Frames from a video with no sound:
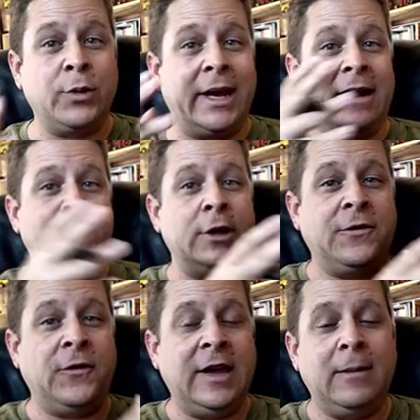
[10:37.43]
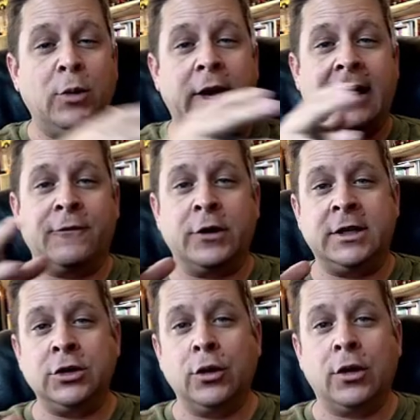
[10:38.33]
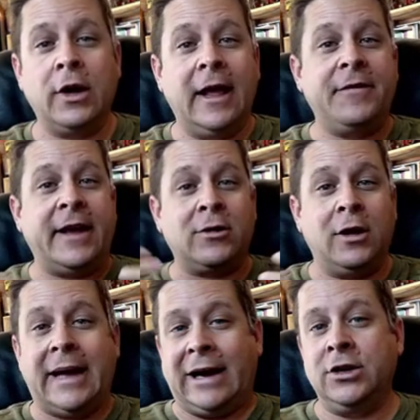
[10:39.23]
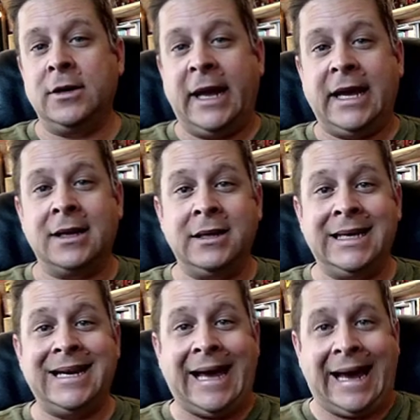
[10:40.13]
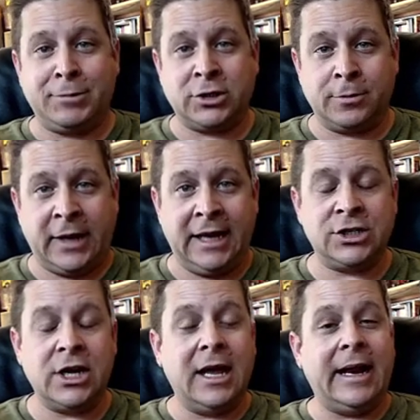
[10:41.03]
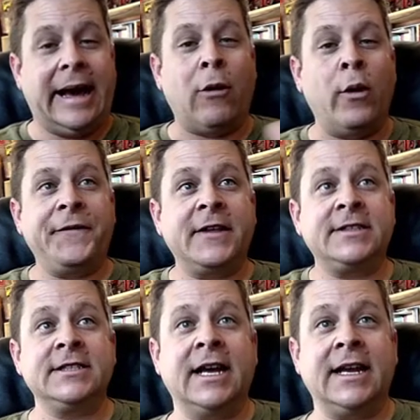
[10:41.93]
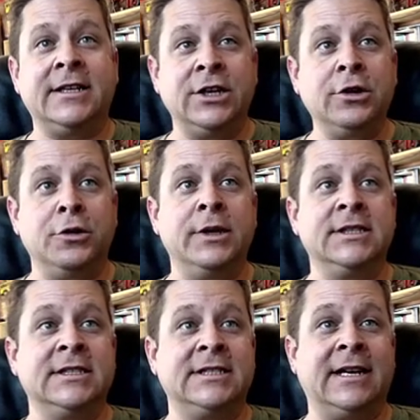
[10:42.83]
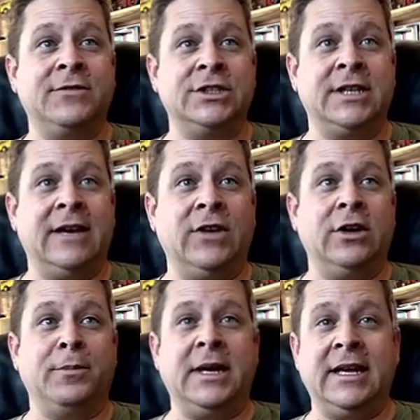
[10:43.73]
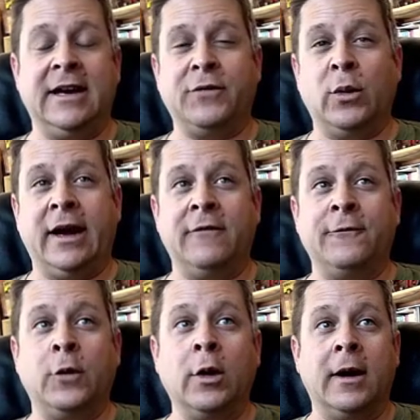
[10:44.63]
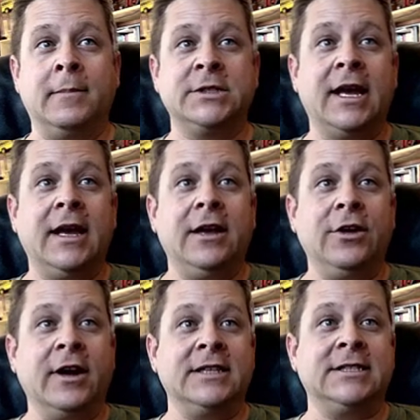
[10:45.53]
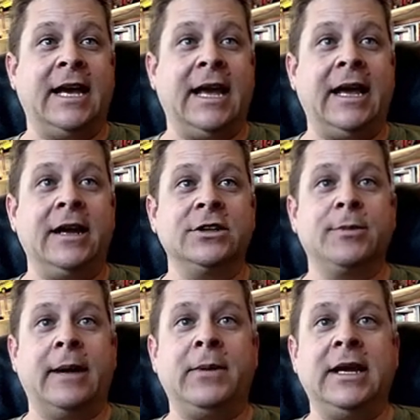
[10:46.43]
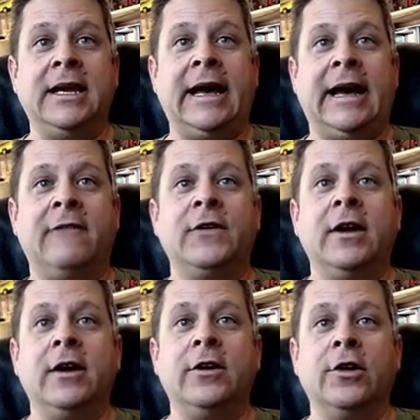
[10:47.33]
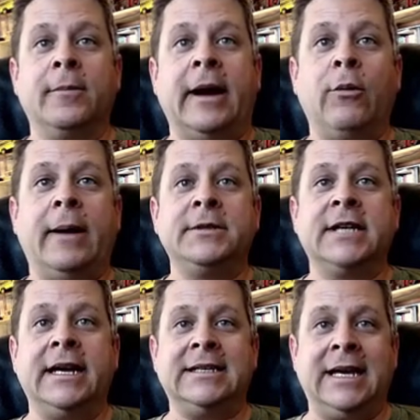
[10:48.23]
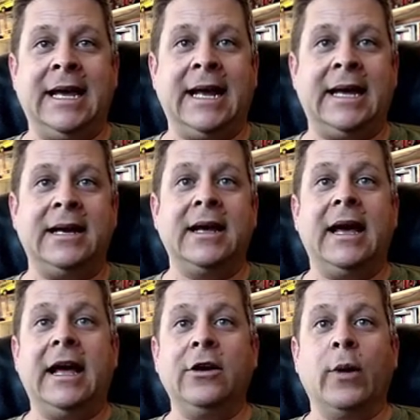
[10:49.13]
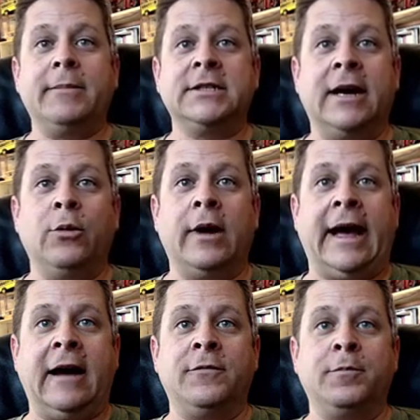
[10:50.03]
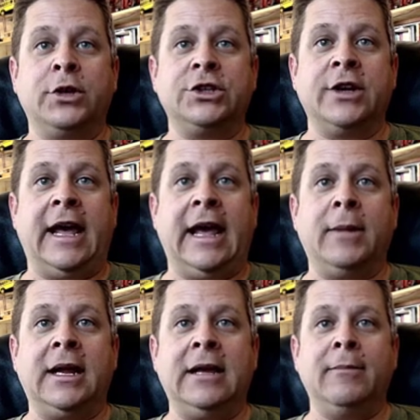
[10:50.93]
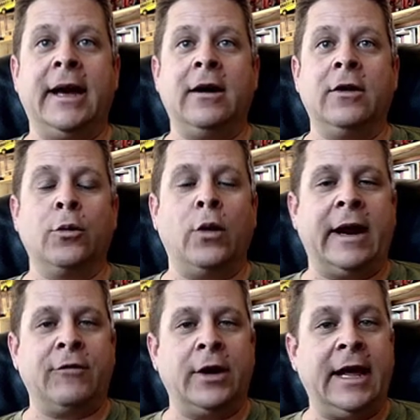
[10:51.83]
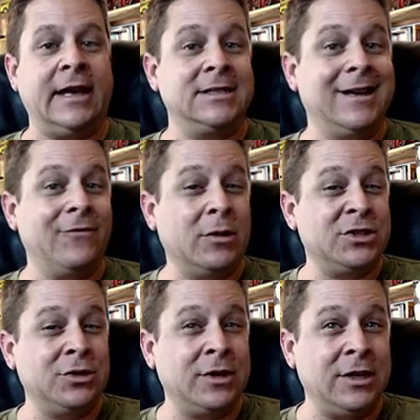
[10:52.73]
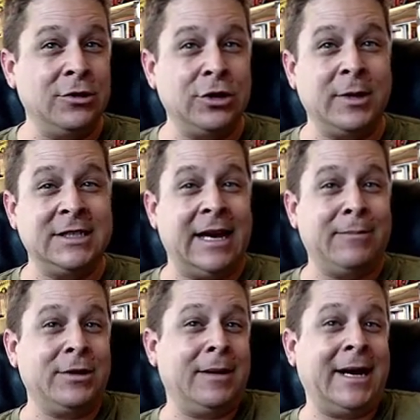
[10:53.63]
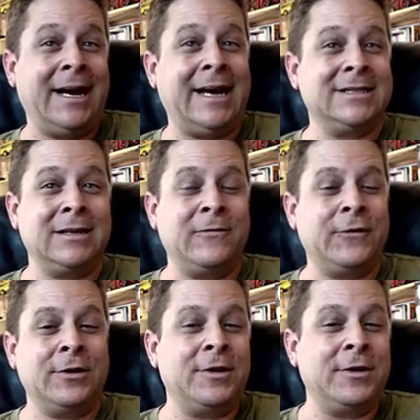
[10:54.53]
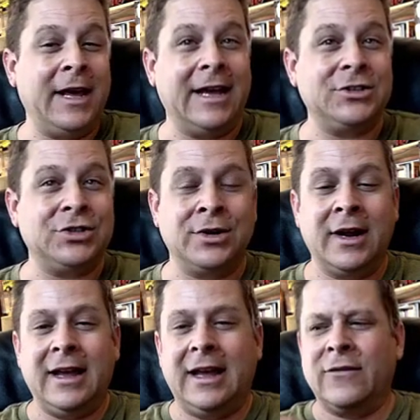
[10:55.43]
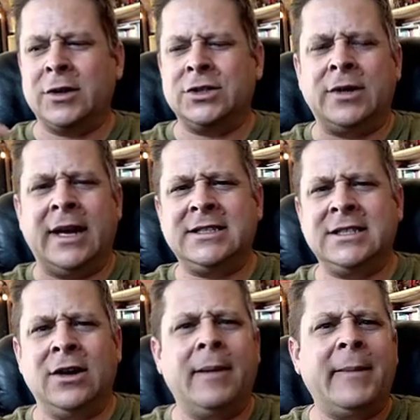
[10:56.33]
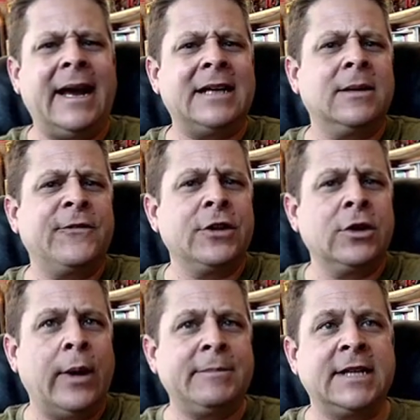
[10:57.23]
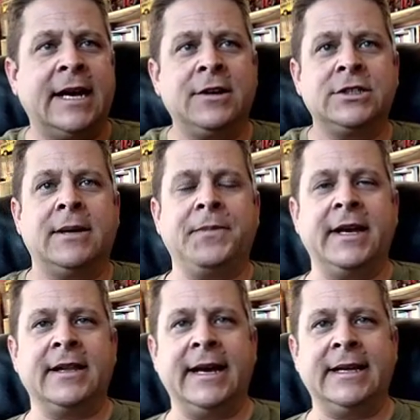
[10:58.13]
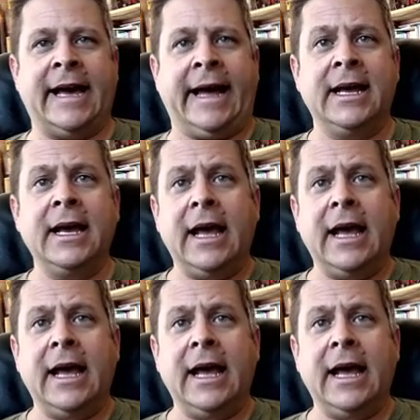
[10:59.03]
We got a free theme, we got a free tool that'll allow you to make a lead capture page. Now, what this is going to do is instead of just giving your PDF away on forums, you're going to say, hey, here's my PDF, go to my website to get it and your website will have put your name and email or whatever it is. If I was doing the YouTube example, I might ask them for their niche, or if I was doing SEO, I might ask them for their website or something like that.